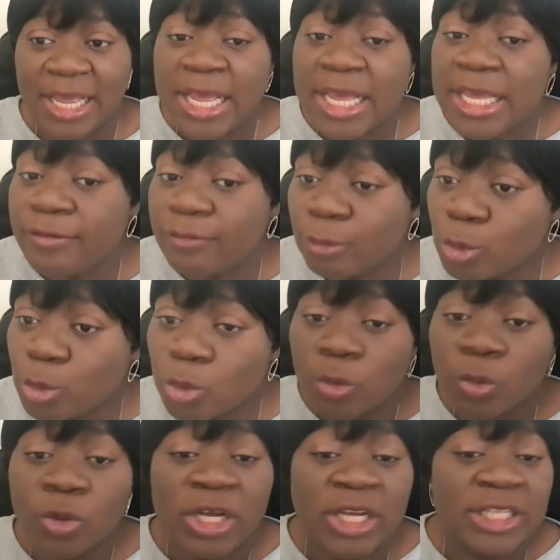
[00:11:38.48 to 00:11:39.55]
even
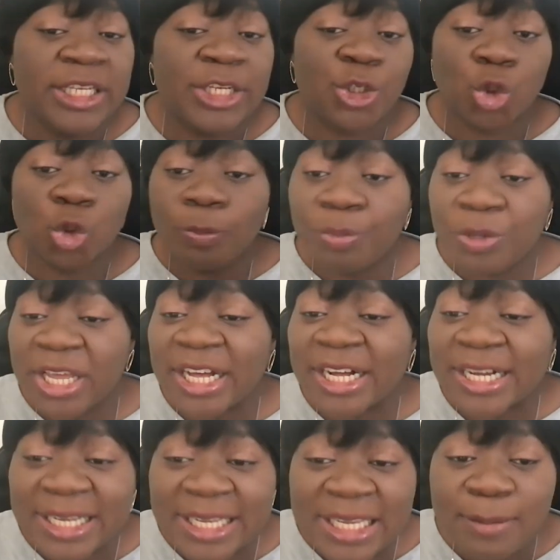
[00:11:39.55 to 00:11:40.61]
though they should be
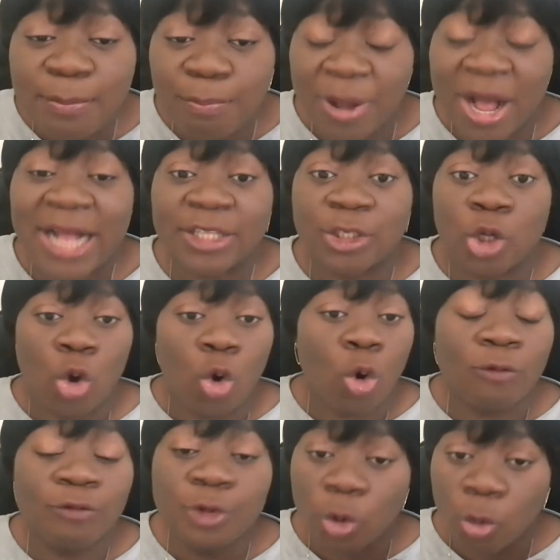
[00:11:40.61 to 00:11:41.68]
a key part
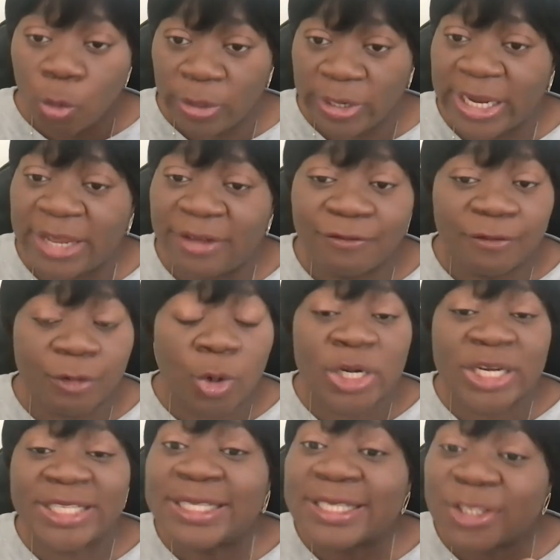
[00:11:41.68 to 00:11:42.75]
of your online
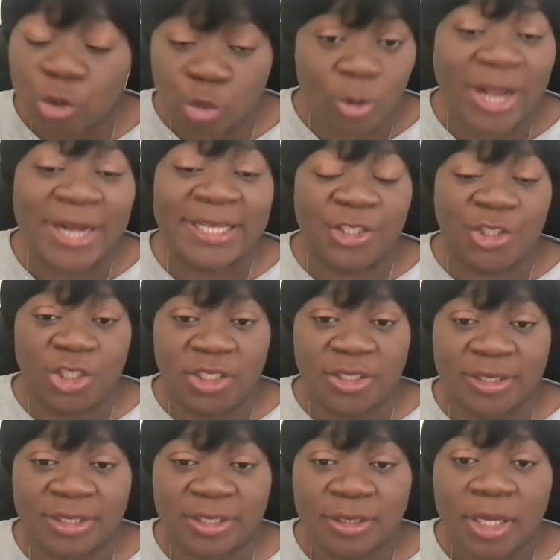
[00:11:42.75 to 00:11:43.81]
fundraising
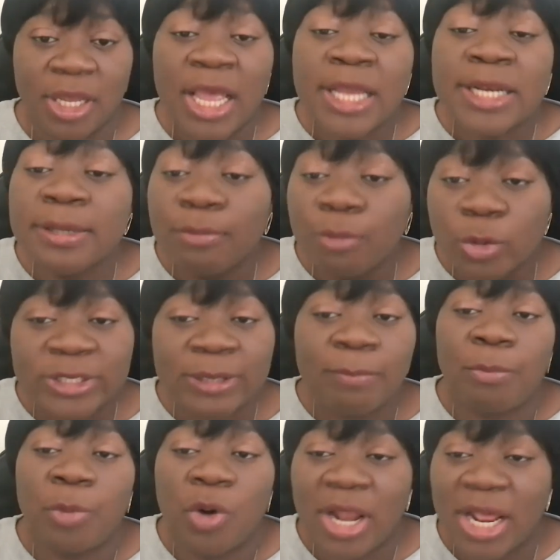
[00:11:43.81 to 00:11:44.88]
strategies. The most
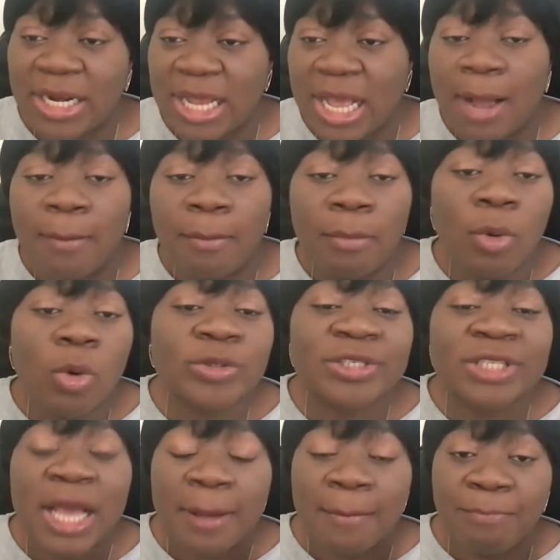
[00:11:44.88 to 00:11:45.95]
important and
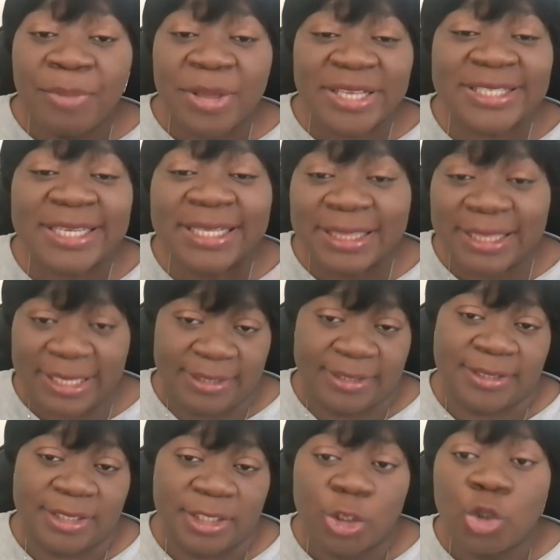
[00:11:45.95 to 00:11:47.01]
most basic
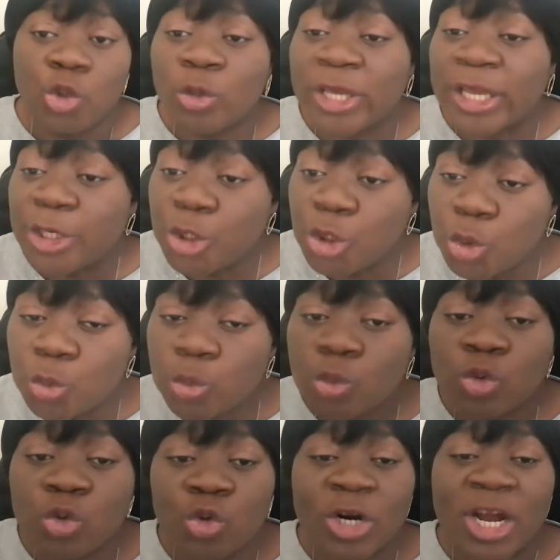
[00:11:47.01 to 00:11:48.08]
things you can do to
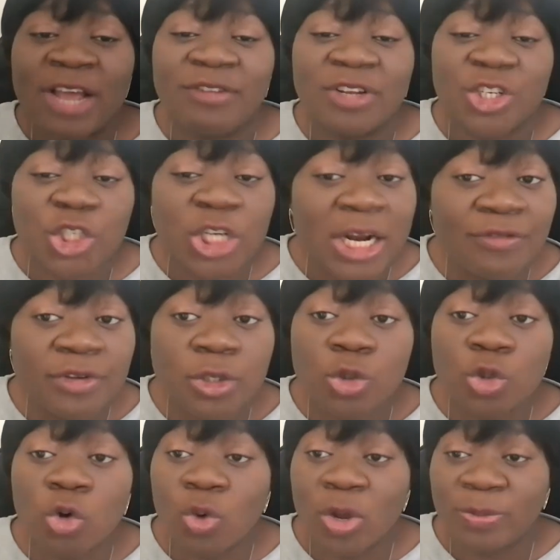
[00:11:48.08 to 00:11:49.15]
drive traffic
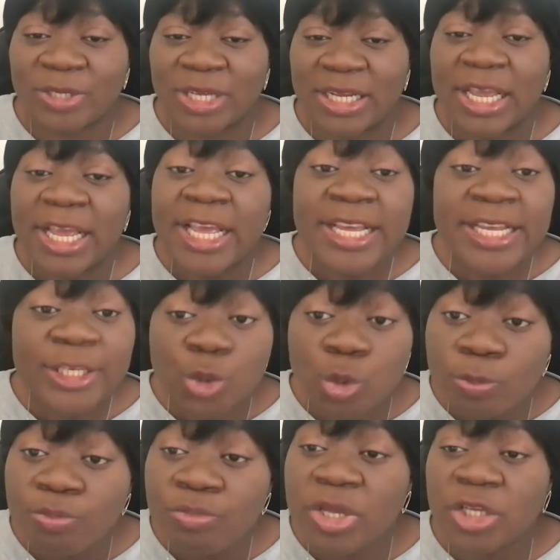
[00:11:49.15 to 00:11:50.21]
to your website is to
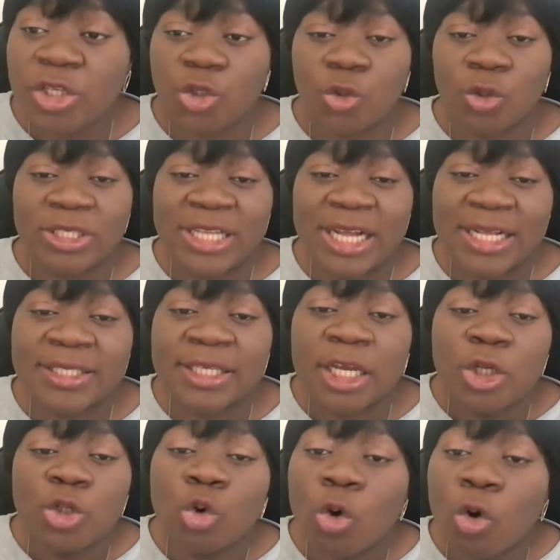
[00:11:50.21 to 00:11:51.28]
make sure that
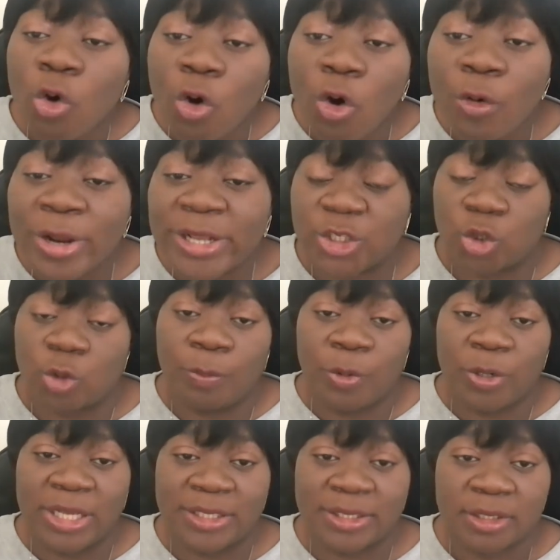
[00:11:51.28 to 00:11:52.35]
your current
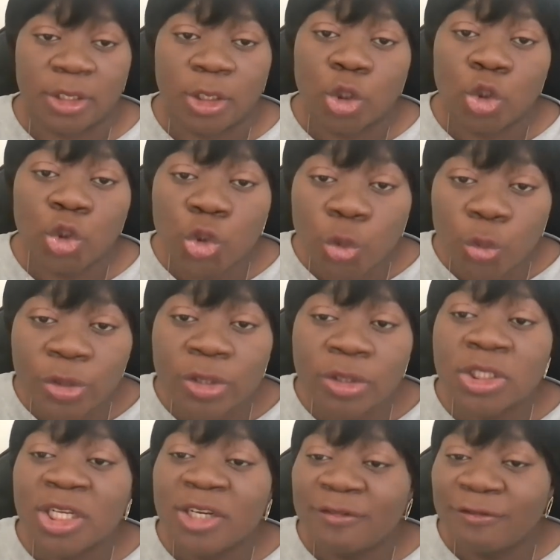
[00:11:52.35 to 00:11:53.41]
supporters, donors,
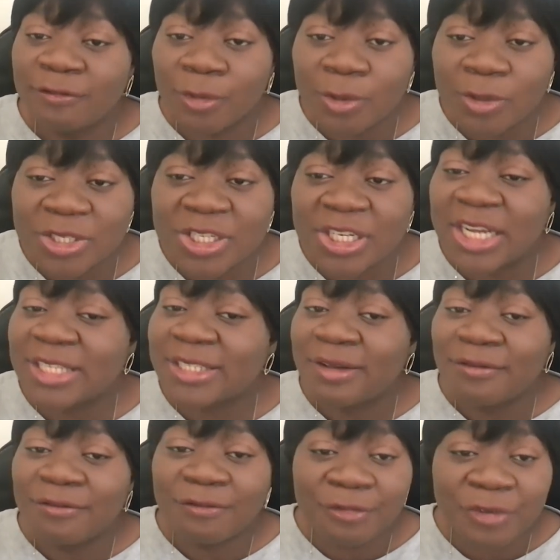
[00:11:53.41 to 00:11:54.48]
volunteers,
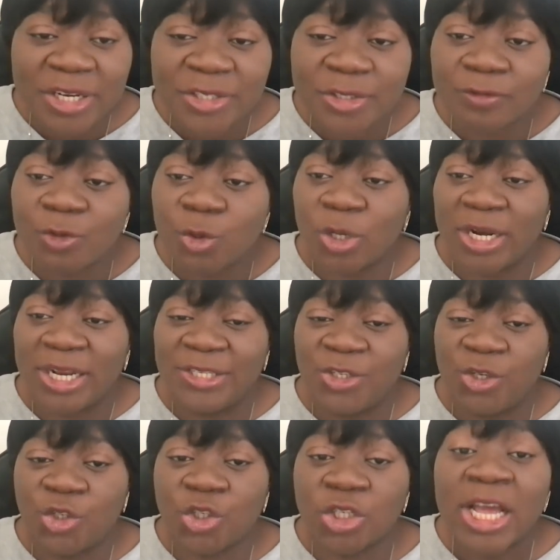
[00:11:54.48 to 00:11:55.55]
friends of the
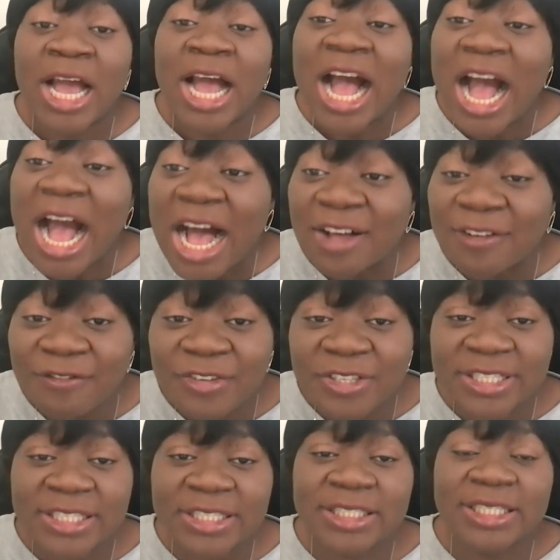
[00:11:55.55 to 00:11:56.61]
organization are
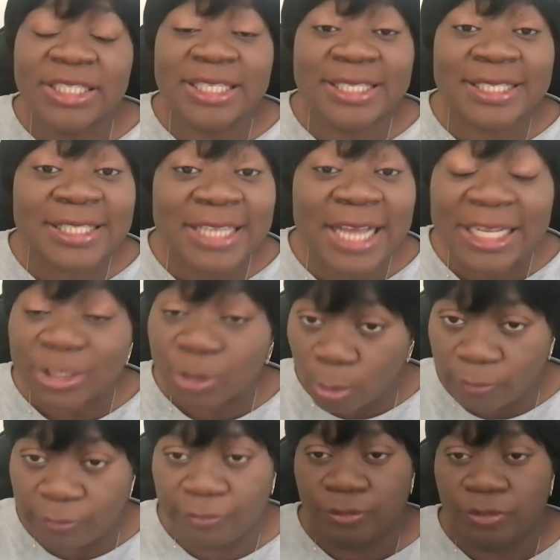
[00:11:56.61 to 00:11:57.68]
visiting the site
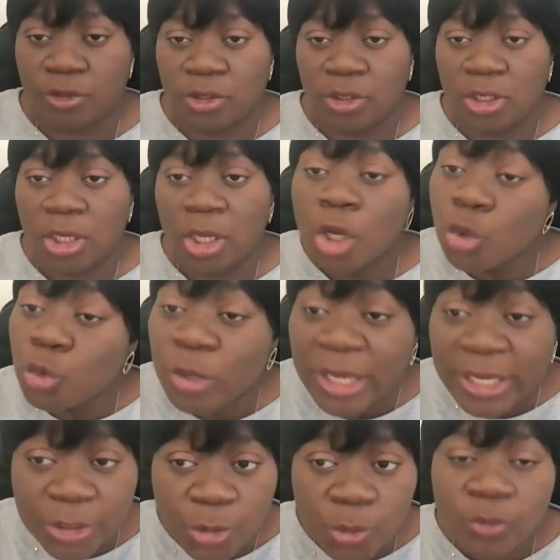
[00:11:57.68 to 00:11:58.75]
often. You
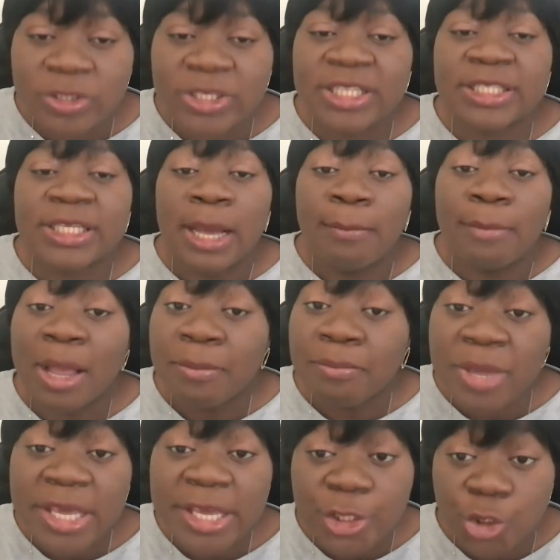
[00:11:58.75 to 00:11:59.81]
can do this by
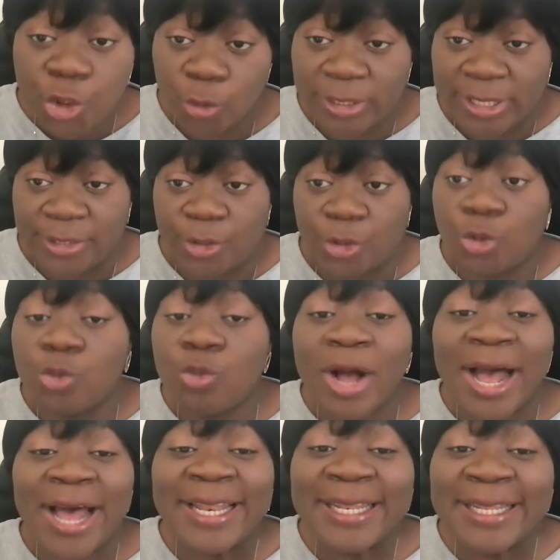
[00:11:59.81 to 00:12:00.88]
making sure that you
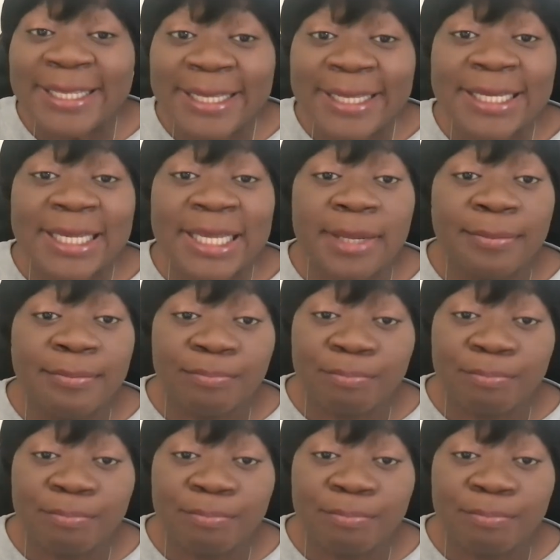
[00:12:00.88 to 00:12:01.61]
are linking